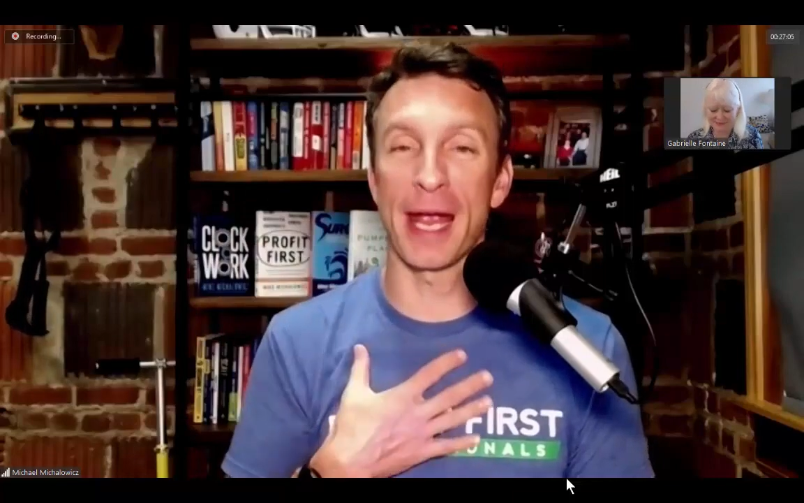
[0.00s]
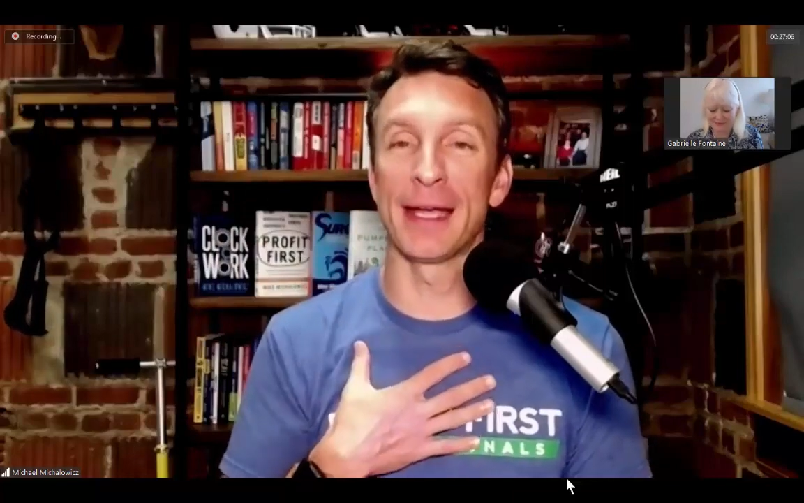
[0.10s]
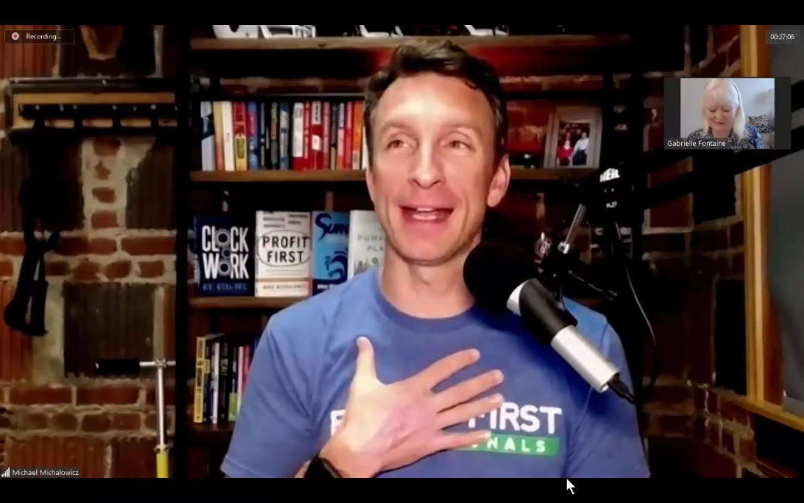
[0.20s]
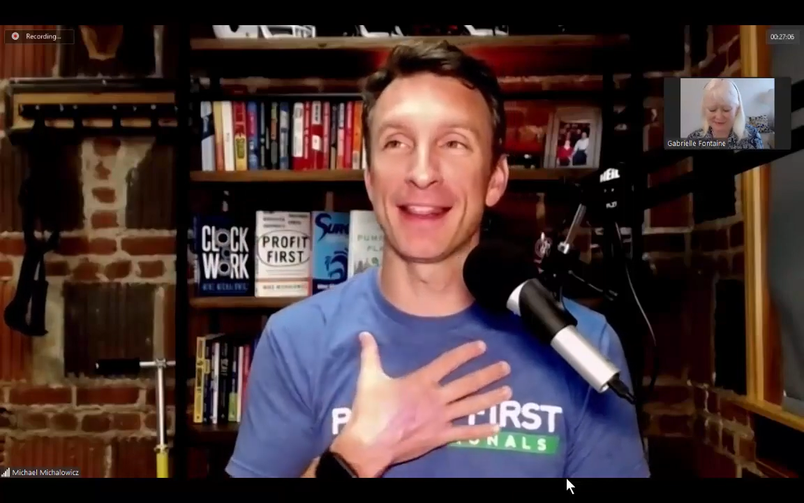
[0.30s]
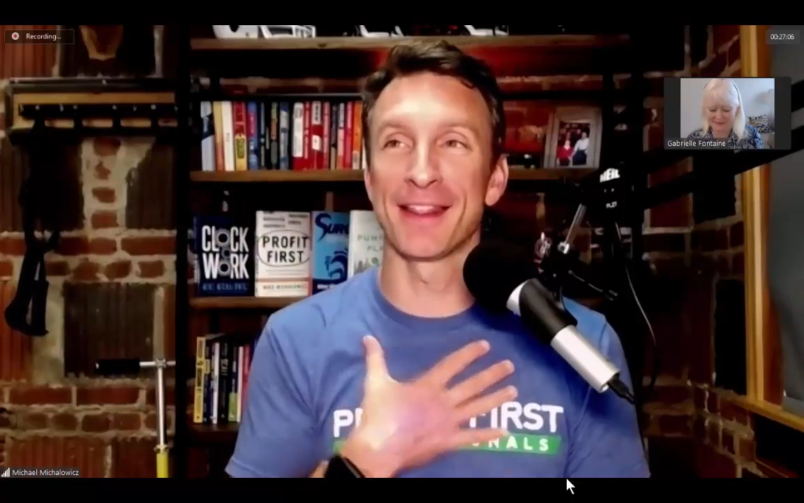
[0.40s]

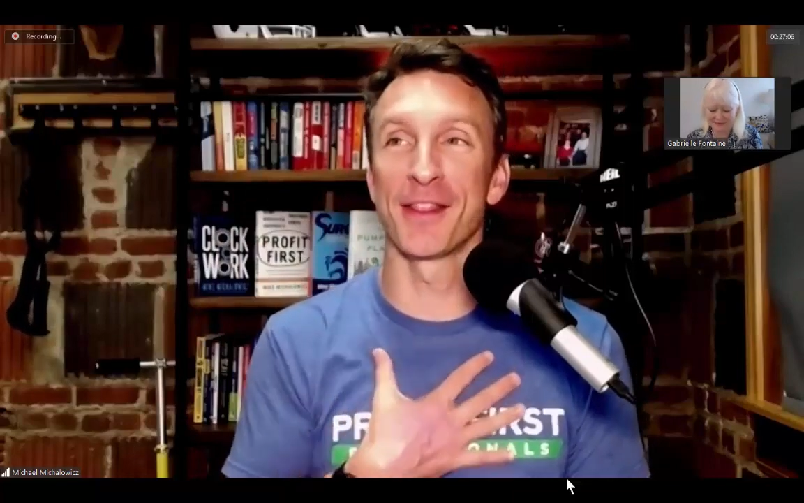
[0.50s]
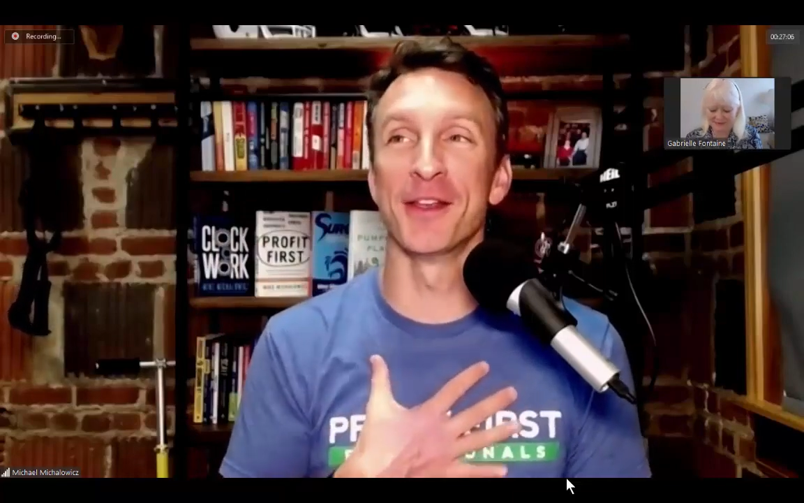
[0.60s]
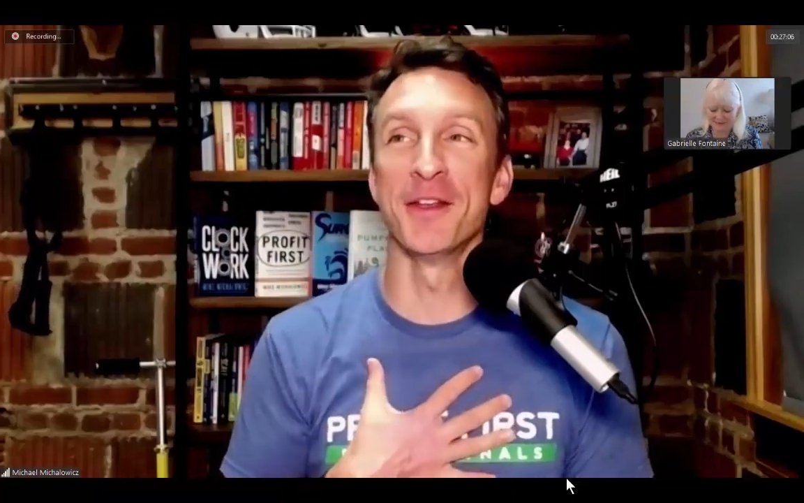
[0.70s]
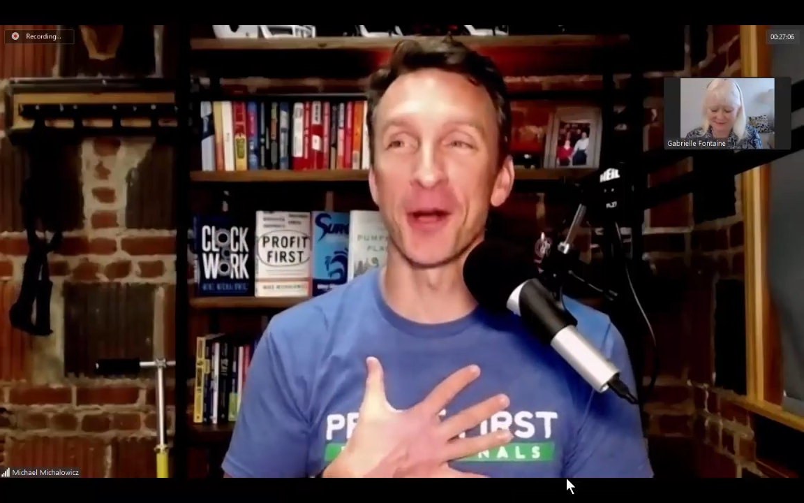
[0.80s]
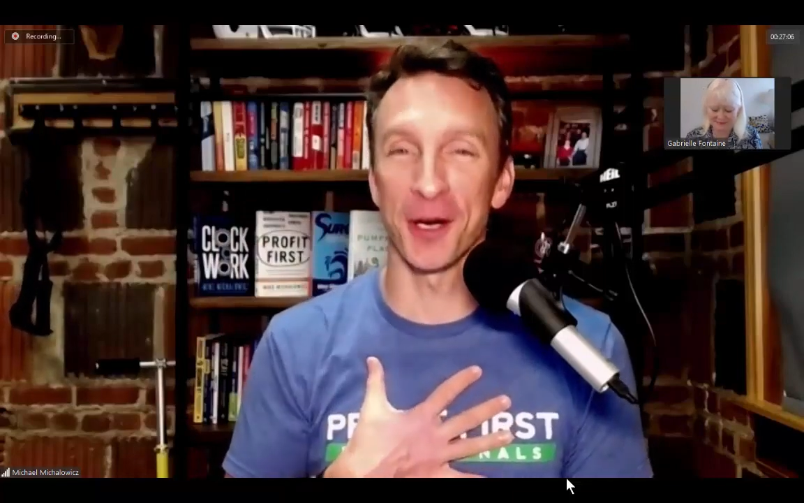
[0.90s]
and
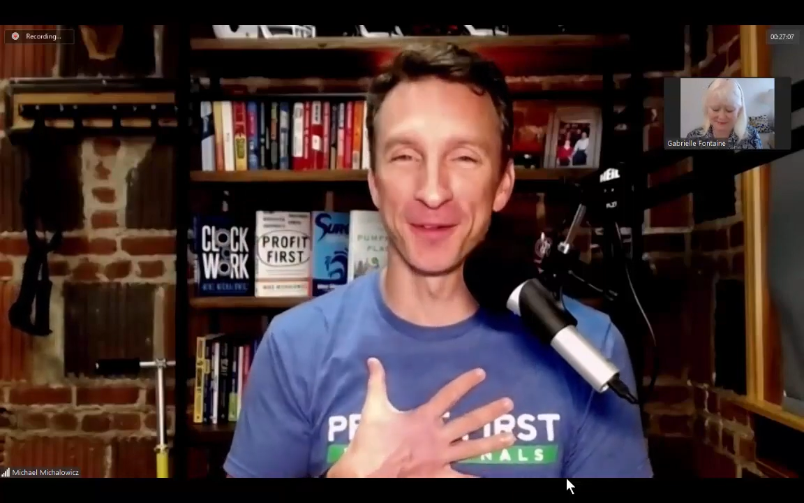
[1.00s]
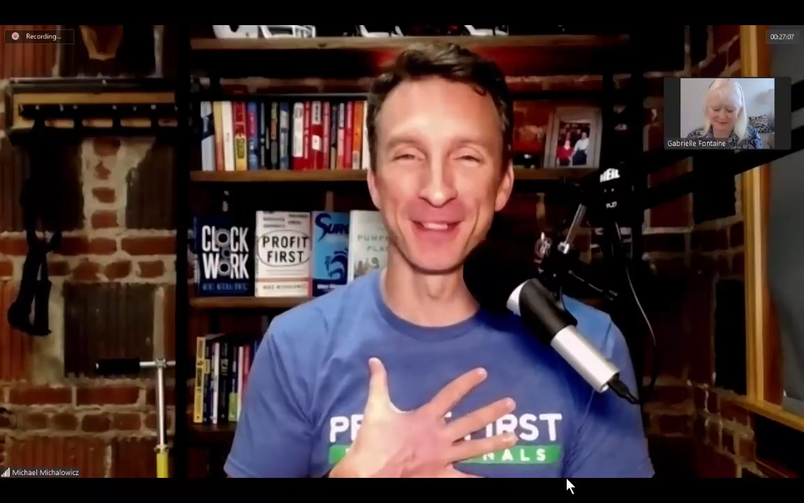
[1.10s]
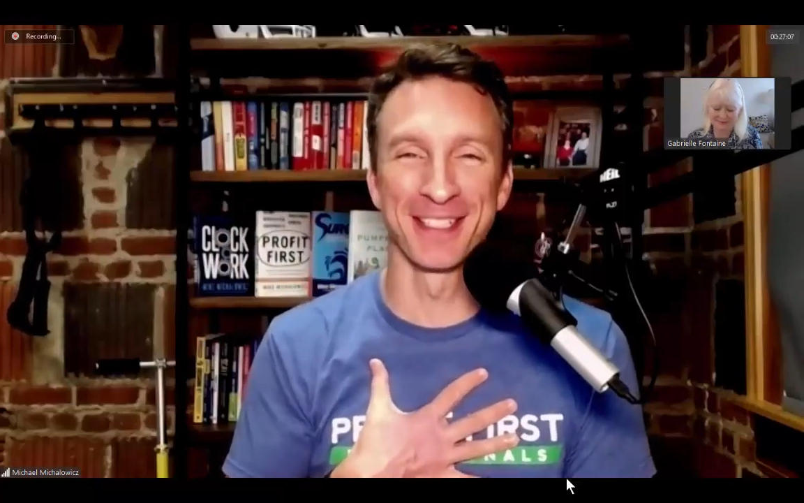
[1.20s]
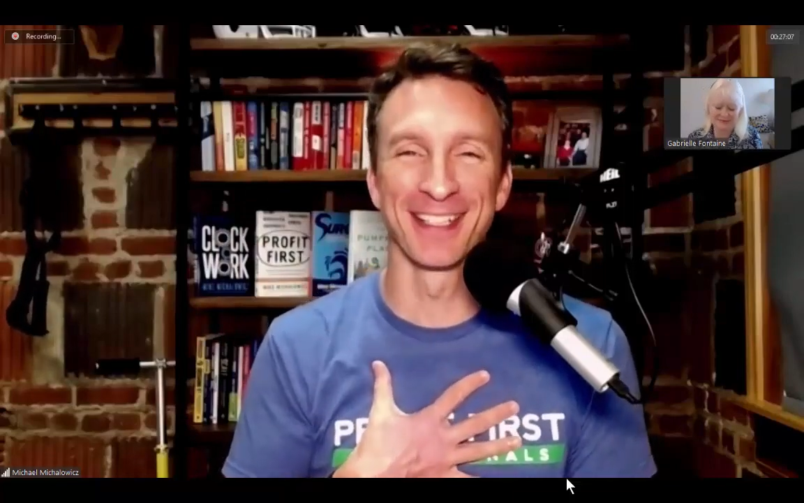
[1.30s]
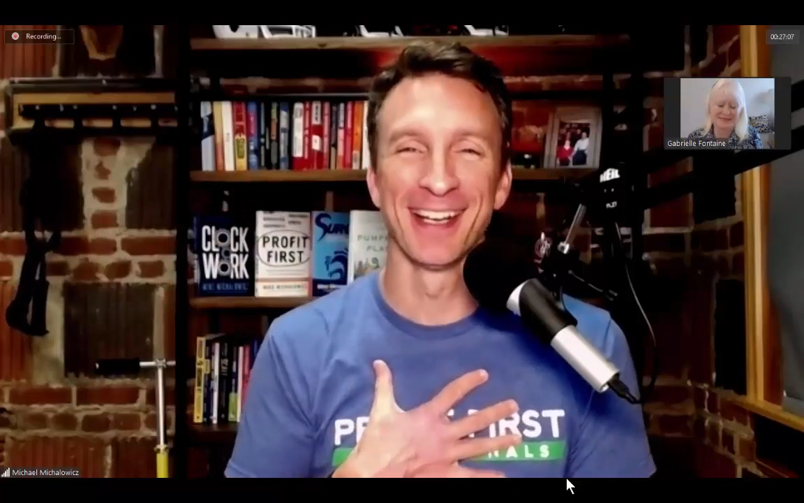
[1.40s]
the
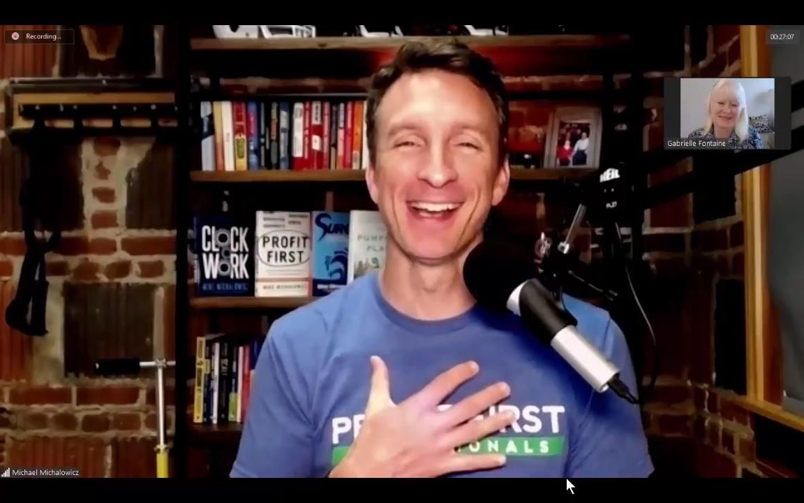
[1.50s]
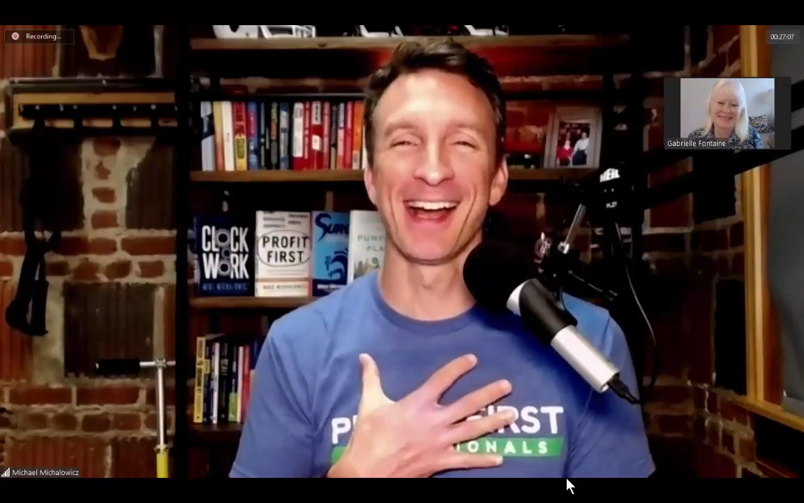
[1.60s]
nerves